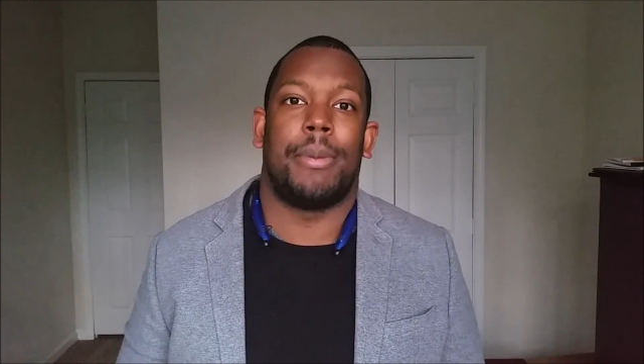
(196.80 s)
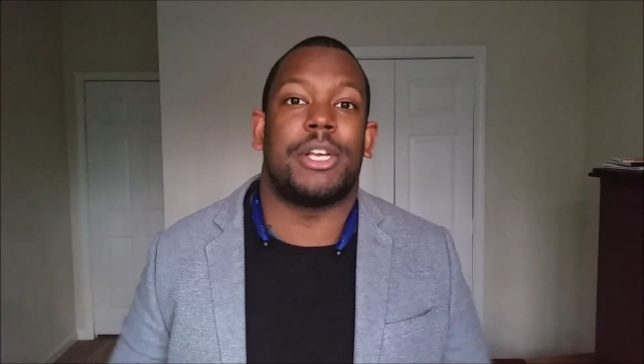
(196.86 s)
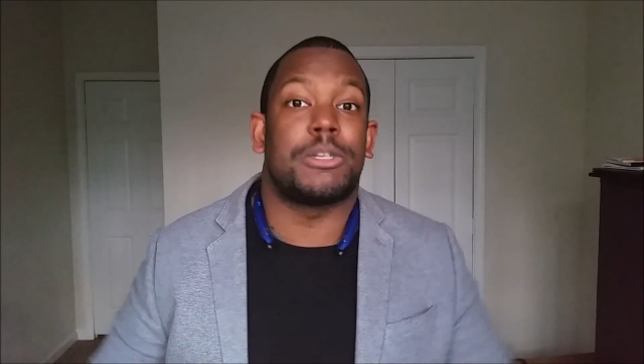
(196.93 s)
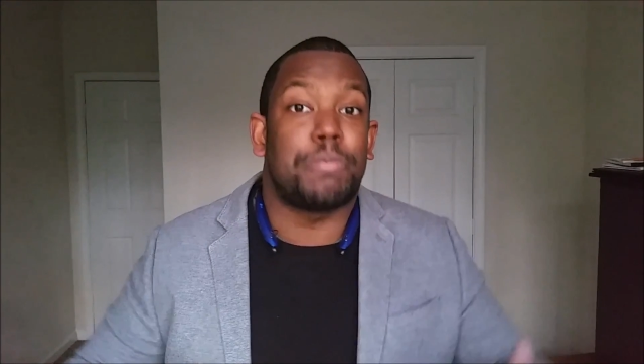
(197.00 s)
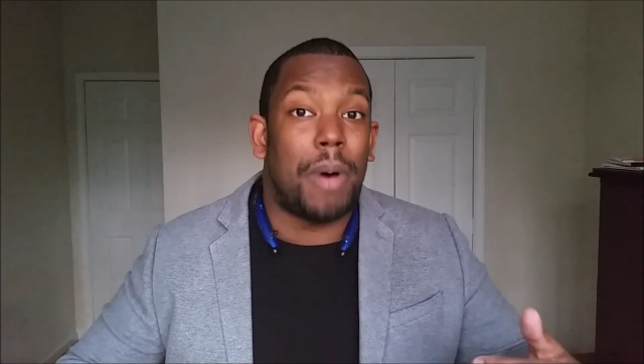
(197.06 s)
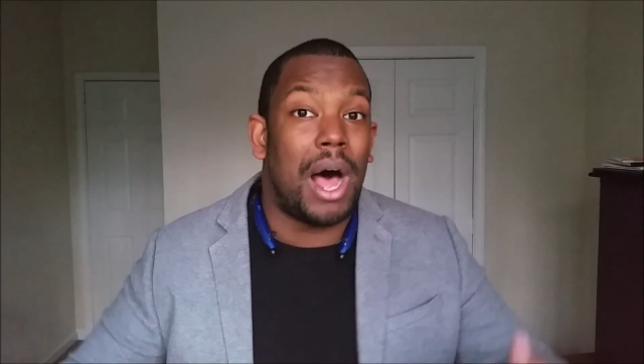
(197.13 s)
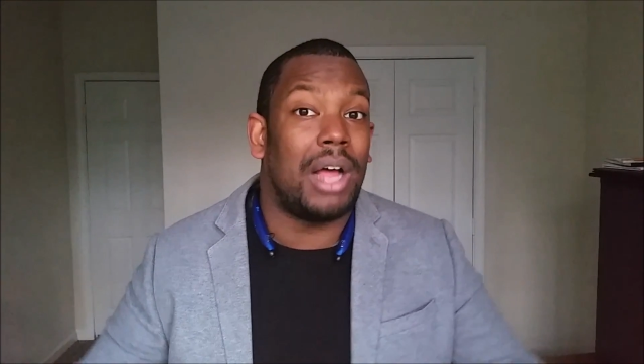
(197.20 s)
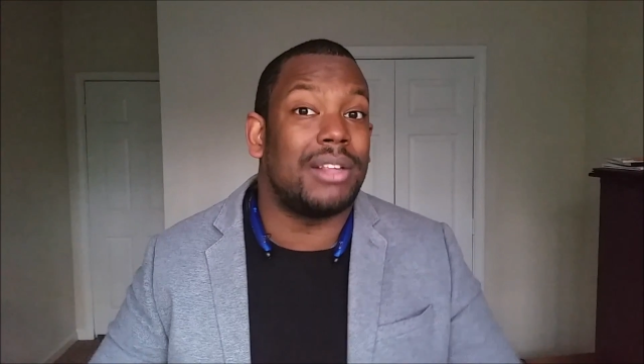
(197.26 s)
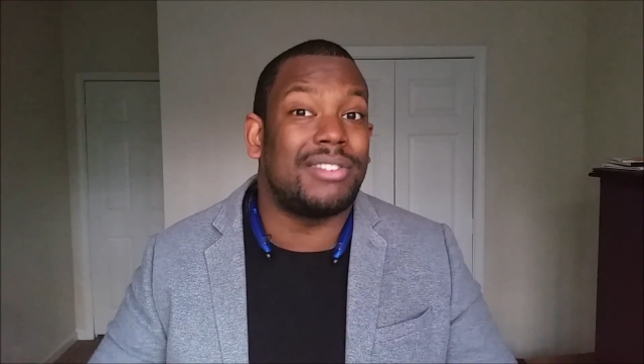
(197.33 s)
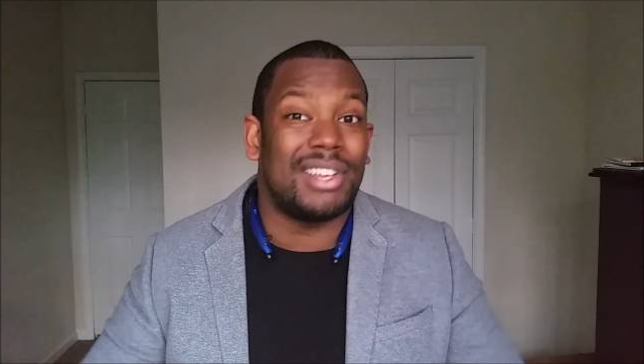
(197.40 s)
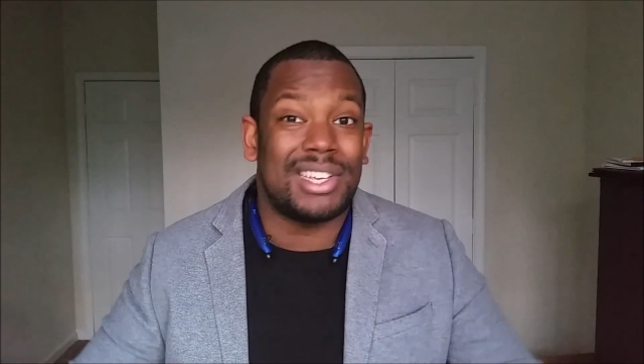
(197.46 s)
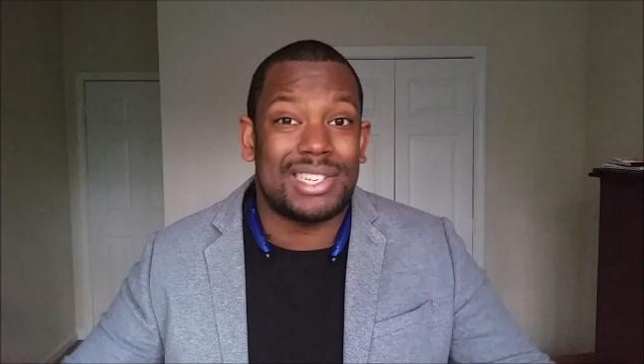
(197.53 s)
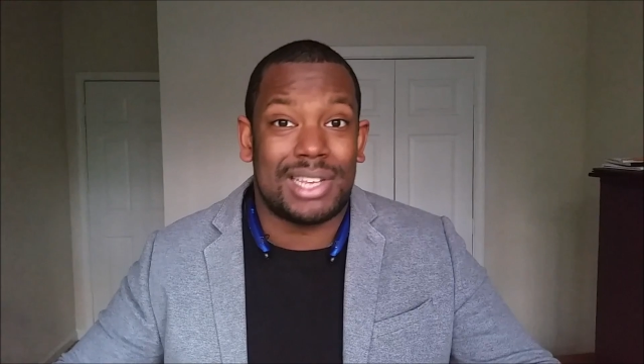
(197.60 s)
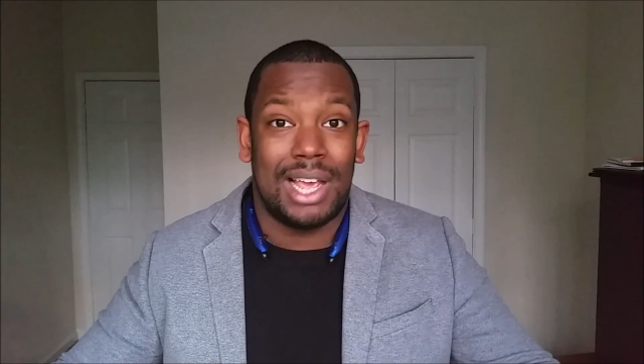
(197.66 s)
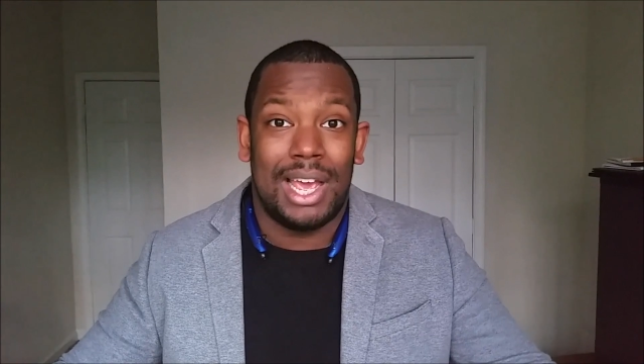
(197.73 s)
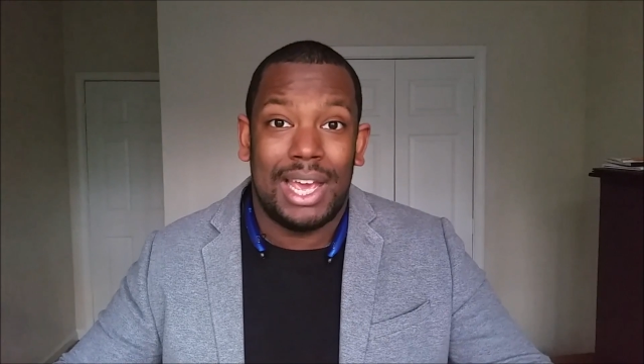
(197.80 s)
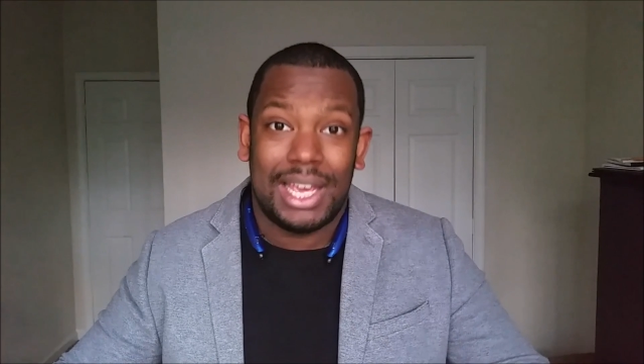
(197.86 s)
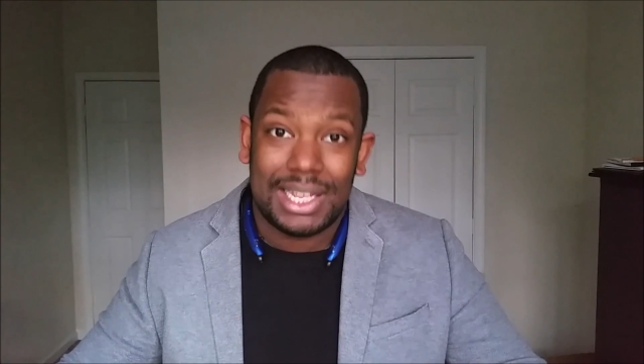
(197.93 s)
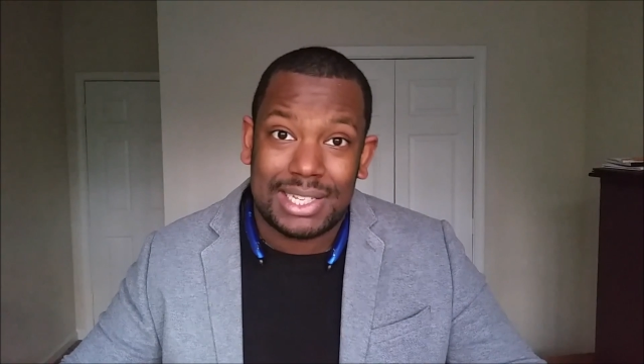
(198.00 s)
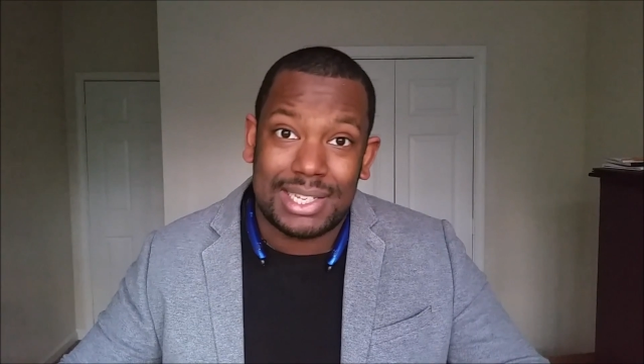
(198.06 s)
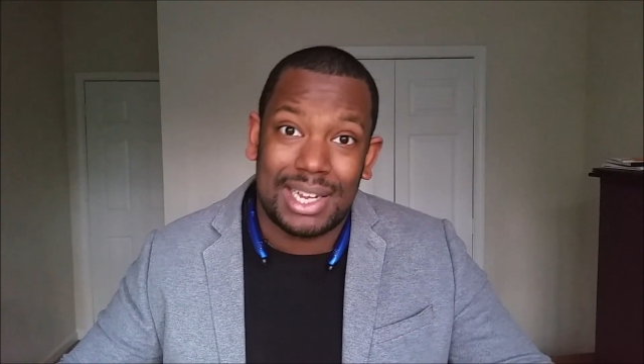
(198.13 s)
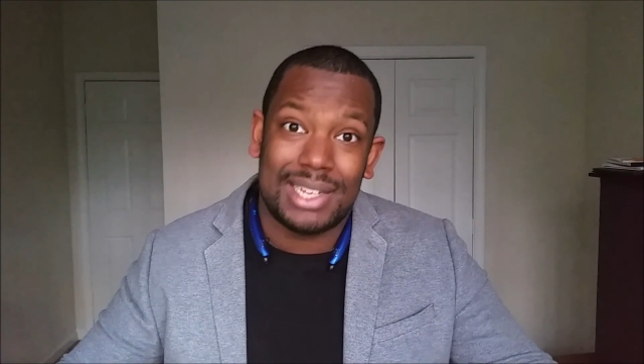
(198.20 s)
because politics
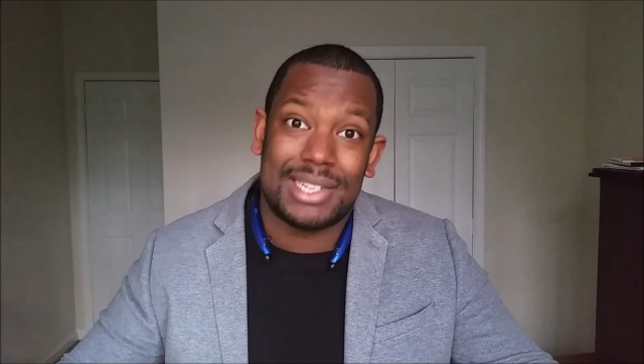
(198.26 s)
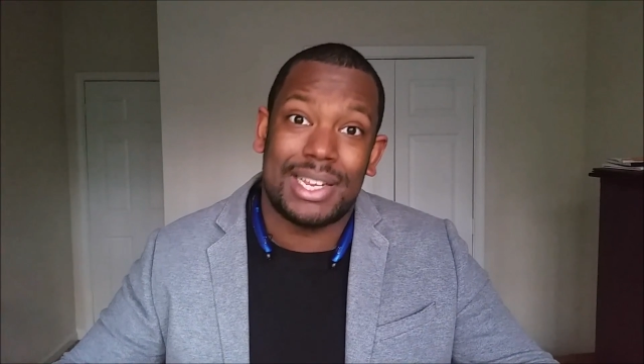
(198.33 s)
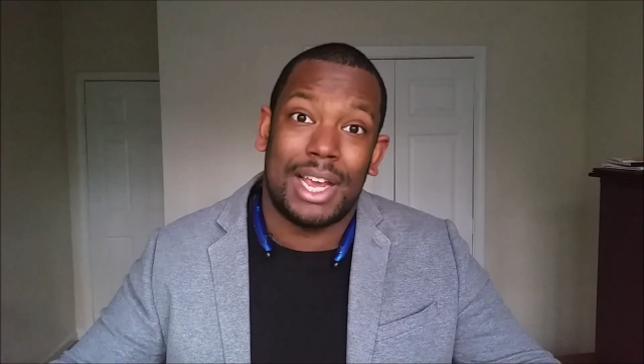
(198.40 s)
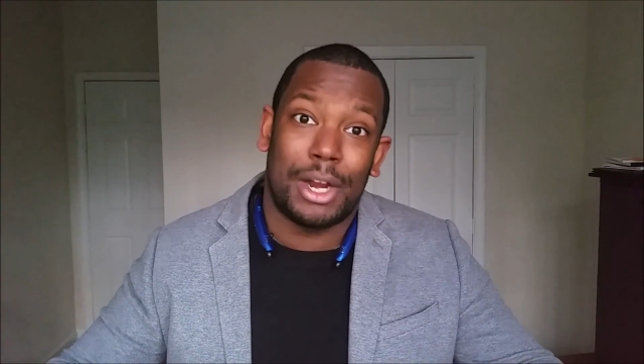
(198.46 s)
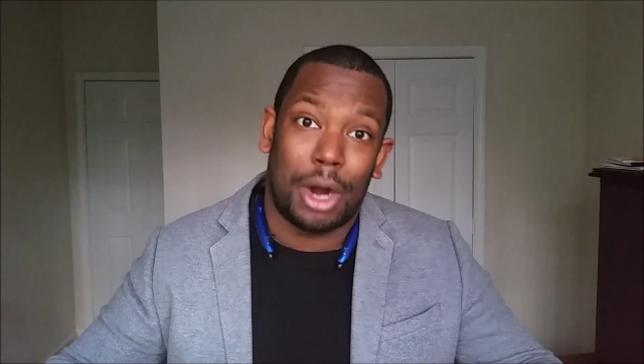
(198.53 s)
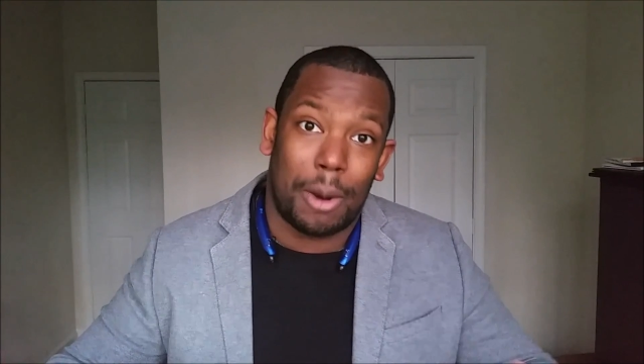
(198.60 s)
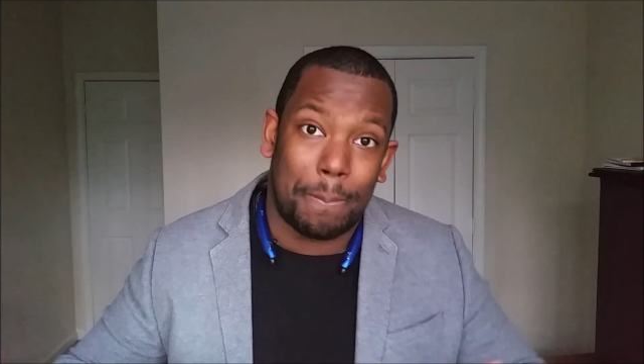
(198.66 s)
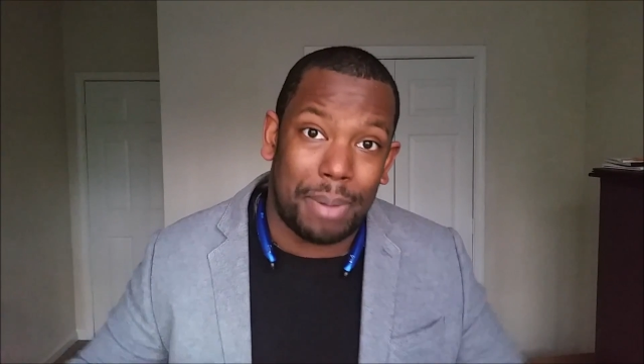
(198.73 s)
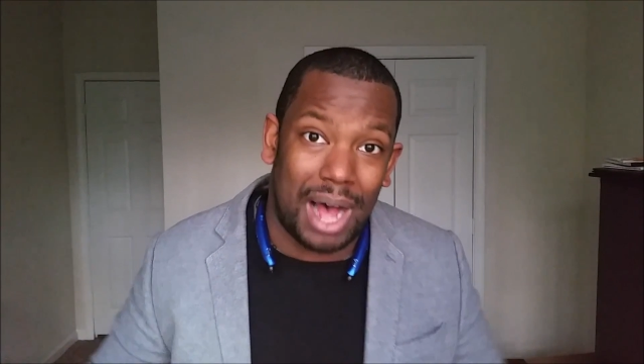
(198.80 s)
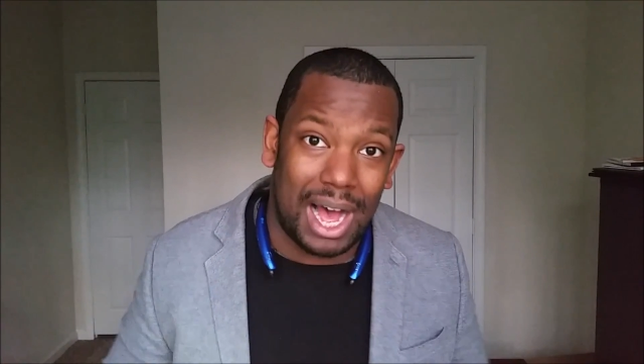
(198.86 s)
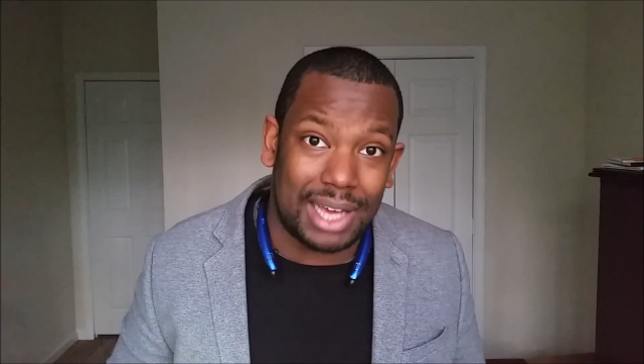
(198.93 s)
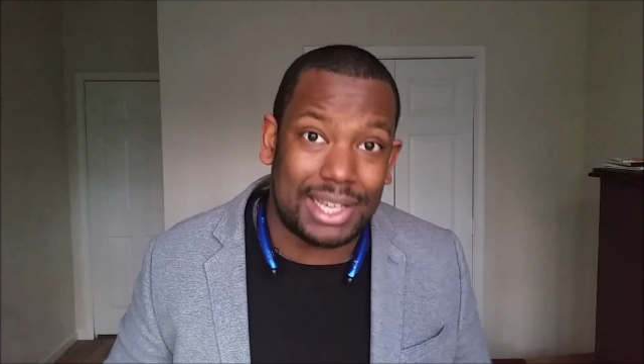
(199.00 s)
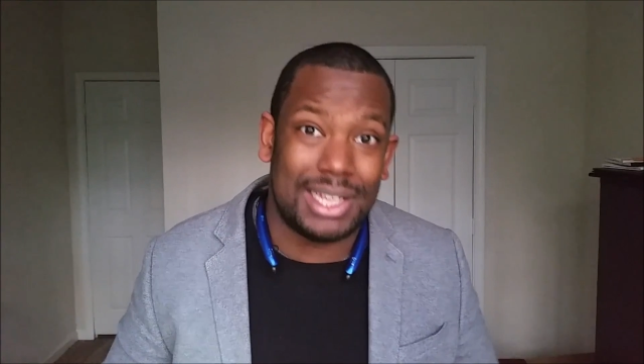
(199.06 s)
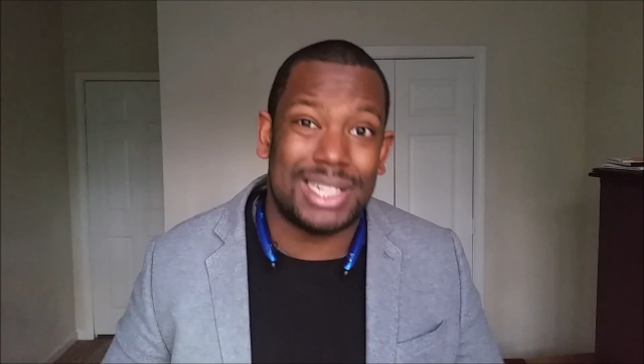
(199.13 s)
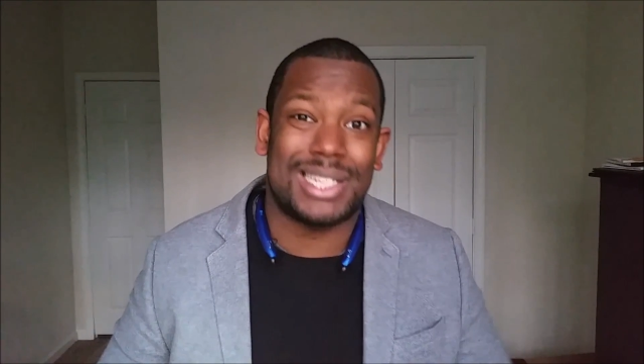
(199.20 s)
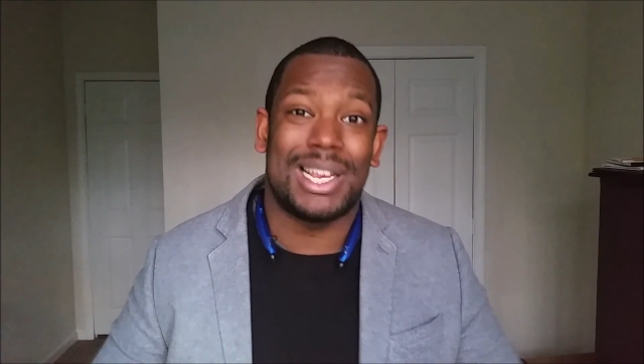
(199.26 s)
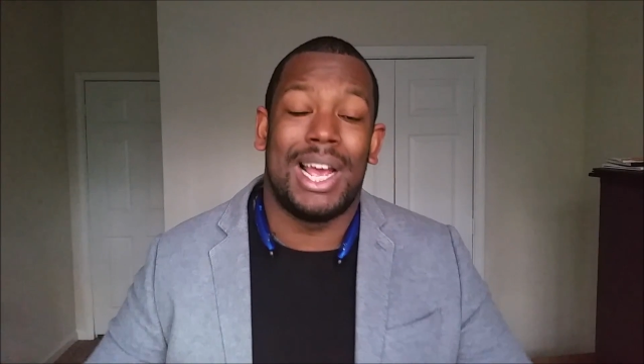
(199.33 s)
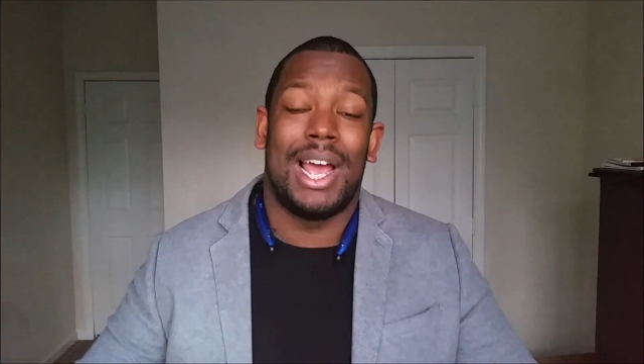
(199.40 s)
hits us in our pockets